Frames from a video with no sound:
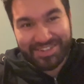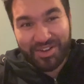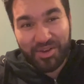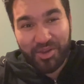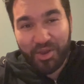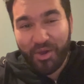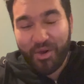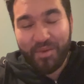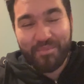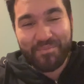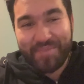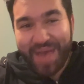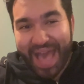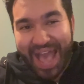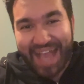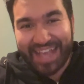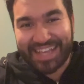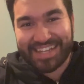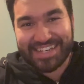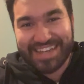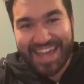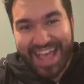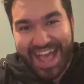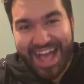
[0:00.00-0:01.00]
no going
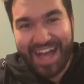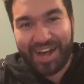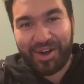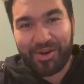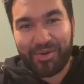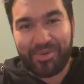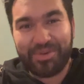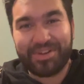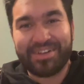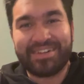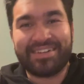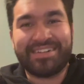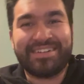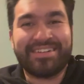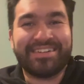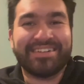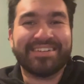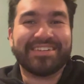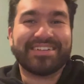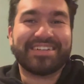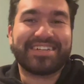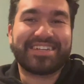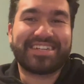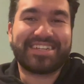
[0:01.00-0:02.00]
back now.
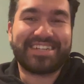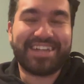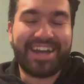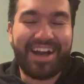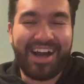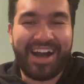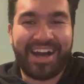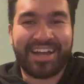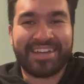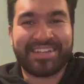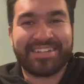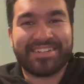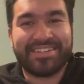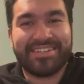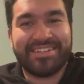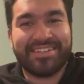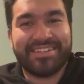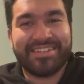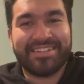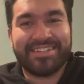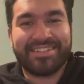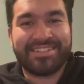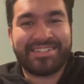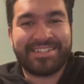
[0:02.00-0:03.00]
God,
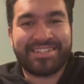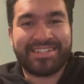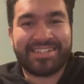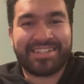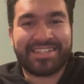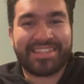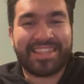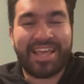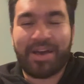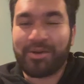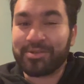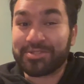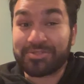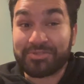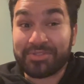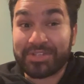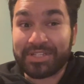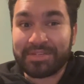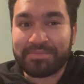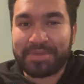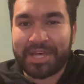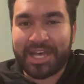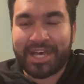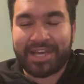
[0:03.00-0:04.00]
that was
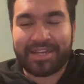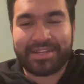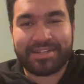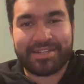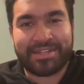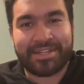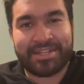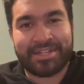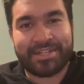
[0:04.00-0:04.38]
really bad.